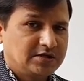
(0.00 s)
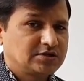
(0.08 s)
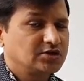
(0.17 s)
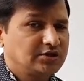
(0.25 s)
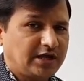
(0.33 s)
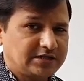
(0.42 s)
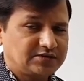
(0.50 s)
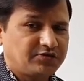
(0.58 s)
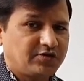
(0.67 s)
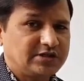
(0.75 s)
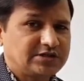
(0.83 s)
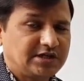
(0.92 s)
So thanks for
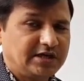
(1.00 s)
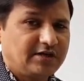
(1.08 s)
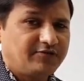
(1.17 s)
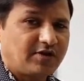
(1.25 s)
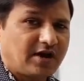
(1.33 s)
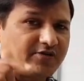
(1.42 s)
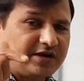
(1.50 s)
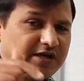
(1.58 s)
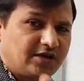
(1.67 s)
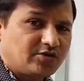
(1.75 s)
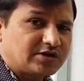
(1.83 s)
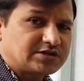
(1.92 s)
watching. If you have
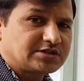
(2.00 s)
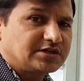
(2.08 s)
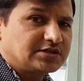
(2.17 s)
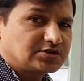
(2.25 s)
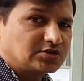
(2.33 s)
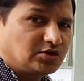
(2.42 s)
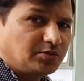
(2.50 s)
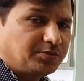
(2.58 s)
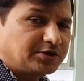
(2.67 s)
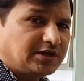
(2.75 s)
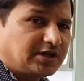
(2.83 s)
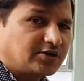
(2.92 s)
any questions, so
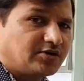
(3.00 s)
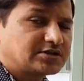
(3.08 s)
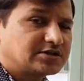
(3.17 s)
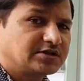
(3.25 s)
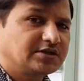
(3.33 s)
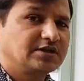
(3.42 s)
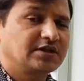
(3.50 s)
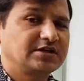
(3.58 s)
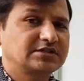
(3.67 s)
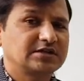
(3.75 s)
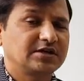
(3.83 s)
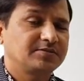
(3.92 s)
put that question in the
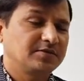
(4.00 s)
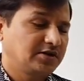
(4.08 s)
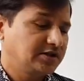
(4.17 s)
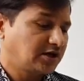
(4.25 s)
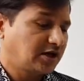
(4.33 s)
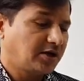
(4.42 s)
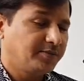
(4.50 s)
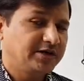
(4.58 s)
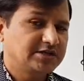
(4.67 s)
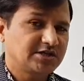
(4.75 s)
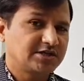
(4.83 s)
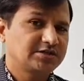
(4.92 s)
description uh, in the
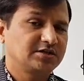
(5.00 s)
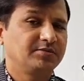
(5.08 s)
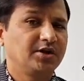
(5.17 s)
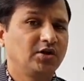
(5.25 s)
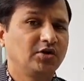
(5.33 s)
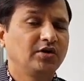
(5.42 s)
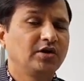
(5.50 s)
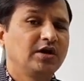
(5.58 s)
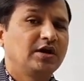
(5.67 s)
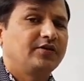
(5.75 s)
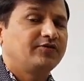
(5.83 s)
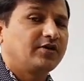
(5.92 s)
comment section below.
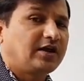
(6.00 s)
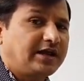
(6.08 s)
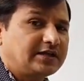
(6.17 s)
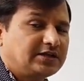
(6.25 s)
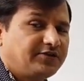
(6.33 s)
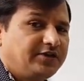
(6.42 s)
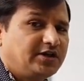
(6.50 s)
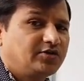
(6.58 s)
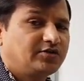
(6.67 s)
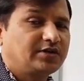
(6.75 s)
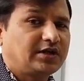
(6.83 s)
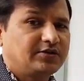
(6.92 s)
If you like the
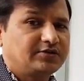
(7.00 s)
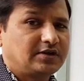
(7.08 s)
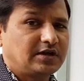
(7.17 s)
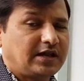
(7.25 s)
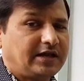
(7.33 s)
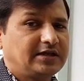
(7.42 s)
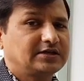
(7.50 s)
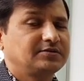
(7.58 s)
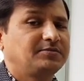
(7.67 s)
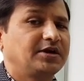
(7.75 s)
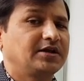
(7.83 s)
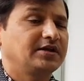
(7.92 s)
video, give the like
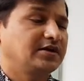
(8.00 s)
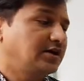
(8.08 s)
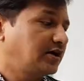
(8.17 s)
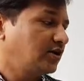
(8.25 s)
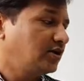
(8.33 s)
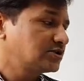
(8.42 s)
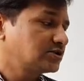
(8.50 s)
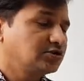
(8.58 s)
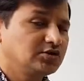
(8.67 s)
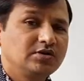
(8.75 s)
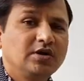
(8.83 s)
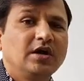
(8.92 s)
button and
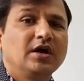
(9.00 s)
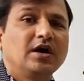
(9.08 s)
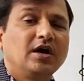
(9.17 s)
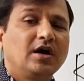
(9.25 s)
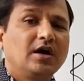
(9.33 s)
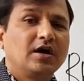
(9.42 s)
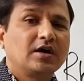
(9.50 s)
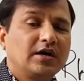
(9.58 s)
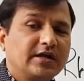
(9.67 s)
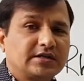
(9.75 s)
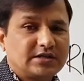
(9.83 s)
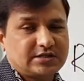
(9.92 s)
also uh,
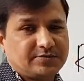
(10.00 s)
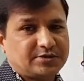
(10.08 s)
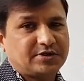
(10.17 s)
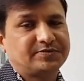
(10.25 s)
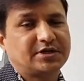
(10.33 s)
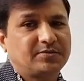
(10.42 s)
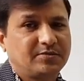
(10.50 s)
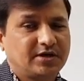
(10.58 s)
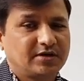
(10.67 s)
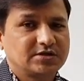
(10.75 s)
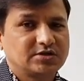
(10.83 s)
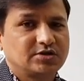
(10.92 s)
click the subscription
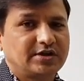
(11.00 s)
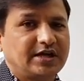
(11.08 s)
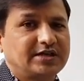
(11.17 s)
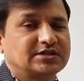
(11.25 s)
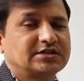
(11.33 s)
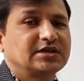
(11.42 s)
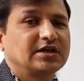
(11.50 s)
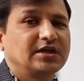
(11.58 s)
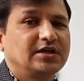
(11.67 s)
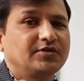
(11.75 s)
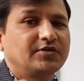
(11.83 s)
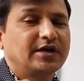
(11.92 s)
button so that
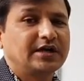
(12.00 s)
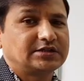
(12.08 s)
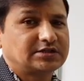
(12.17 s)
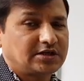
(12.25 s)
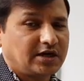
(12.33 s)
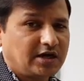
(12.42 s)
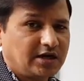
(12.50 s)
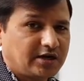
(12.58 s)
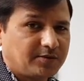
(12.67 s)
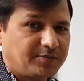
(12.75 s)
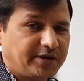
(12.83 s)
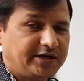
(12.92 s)
you get the regular
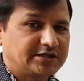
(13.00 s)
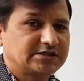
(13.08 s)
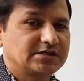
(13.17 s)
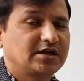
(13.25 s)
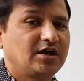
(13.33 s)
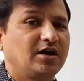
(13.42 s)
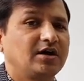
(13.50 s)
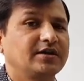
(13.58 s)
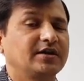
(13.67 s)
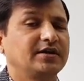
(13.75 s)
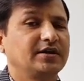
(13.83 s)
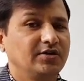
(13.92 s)
updates on
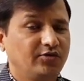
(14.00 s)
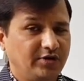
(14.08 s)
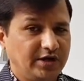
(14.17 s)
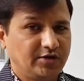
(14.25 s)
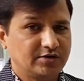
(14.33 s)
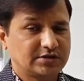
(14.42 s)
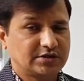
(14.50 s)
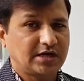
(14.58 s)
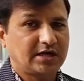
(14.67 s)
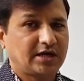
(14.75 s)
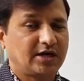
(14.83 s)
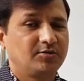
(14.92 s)
the new videos
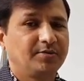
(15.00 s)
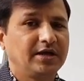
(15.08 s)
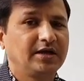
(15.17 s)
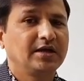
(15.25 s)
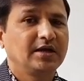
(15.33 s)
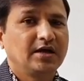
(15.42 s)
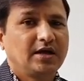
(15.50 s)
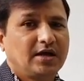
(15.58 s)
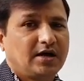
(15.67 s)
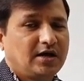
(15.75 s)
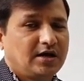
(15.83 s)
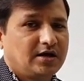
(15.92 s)
that I'll be
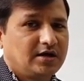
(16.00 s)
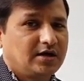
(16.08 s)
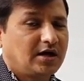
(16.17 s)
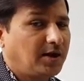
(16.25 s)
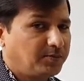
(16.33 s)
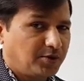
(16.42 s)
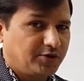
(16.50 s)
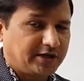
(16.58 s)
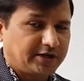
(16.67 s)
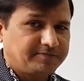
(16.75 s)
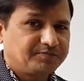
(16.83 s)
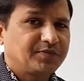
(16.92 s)
uh,
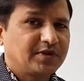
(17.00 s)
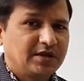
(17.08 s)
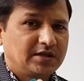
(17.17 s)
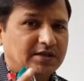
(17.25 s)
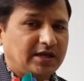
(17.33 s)
uploading.